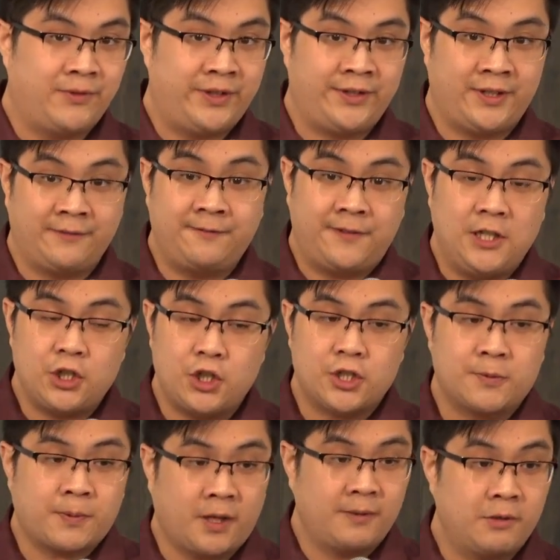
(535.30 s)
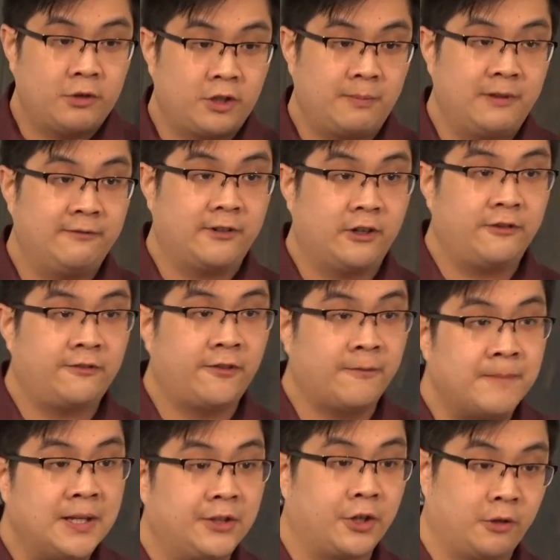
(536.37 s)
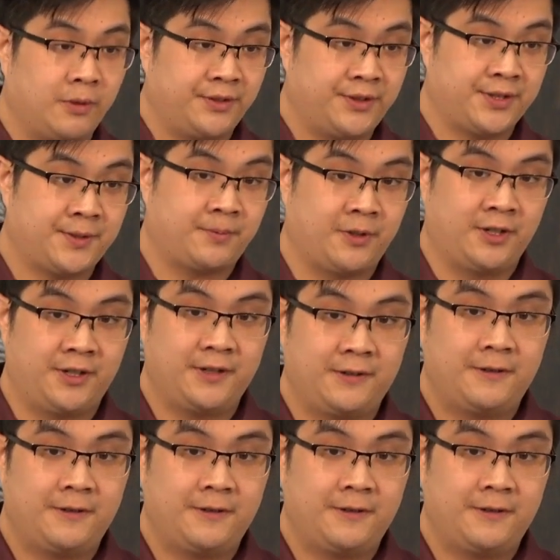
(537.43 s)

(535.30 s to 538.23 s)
the Ephesians probably would have been very familiar with this word.